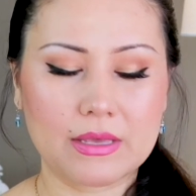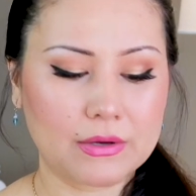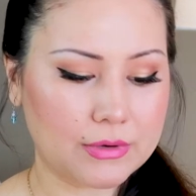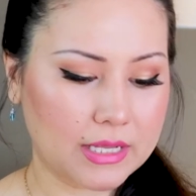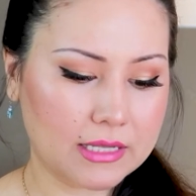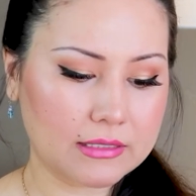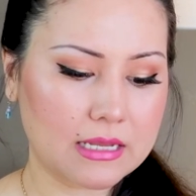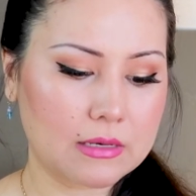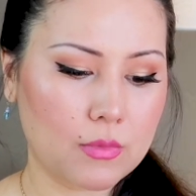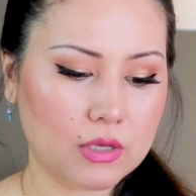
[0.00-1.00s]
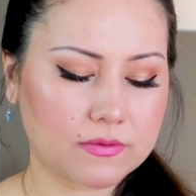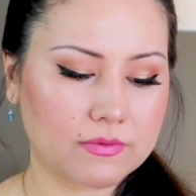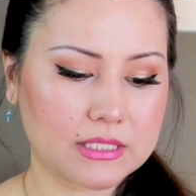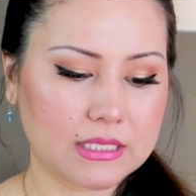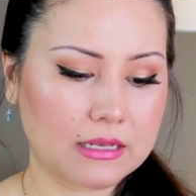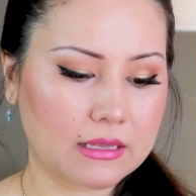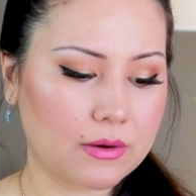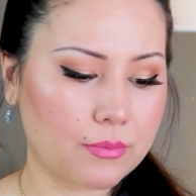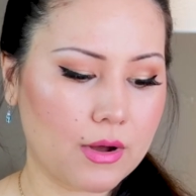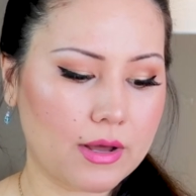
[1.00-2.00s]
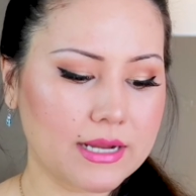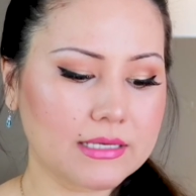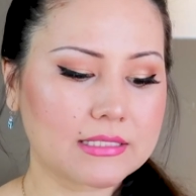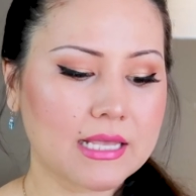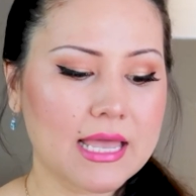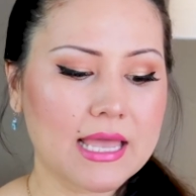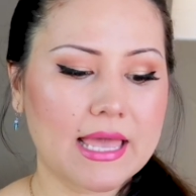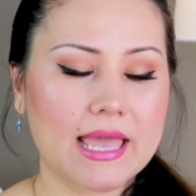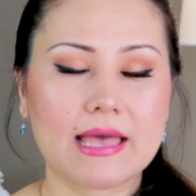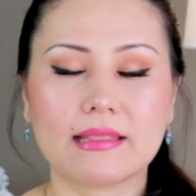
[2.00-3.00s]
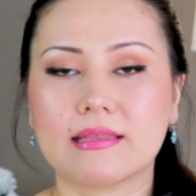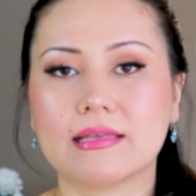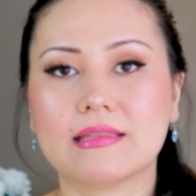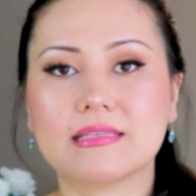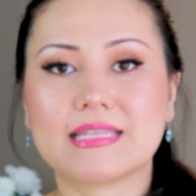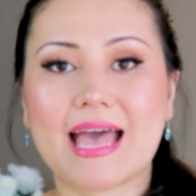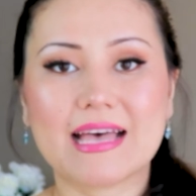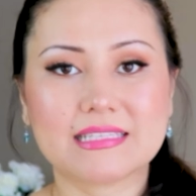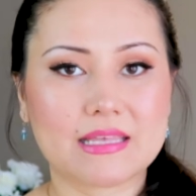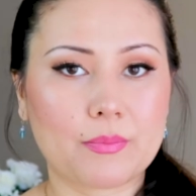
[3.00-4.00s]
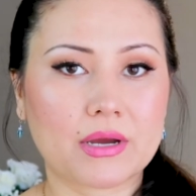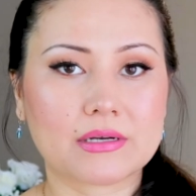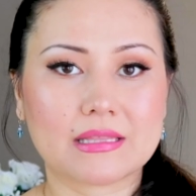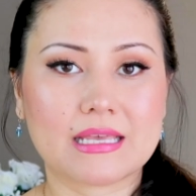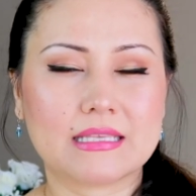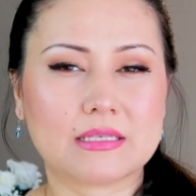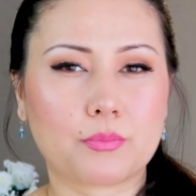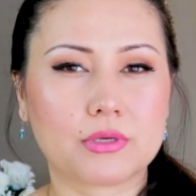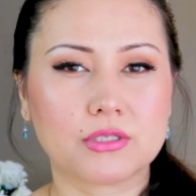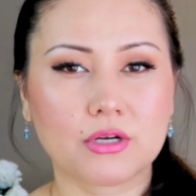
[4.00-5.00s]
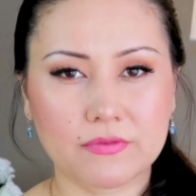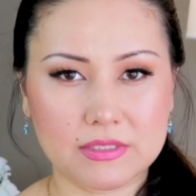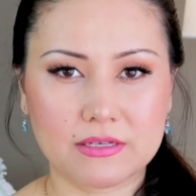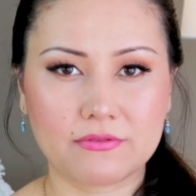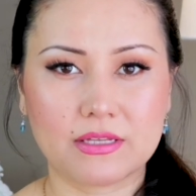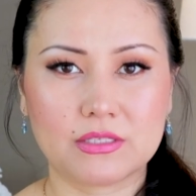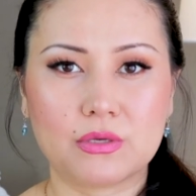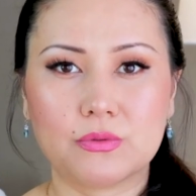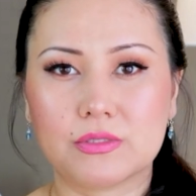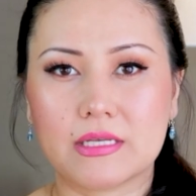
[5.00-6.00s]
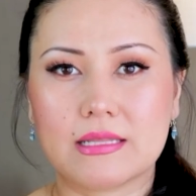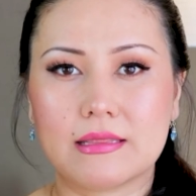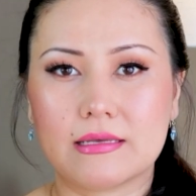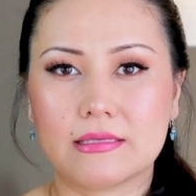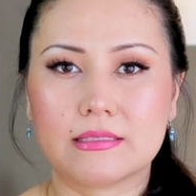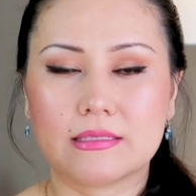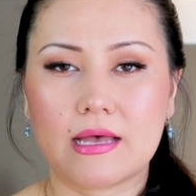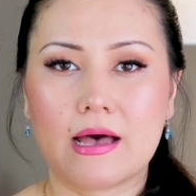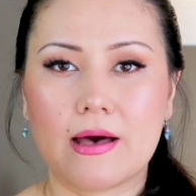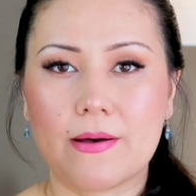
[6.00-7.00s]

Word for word: ingredient in most of the skincare products, and that this acid apparently is a preservative that's used in this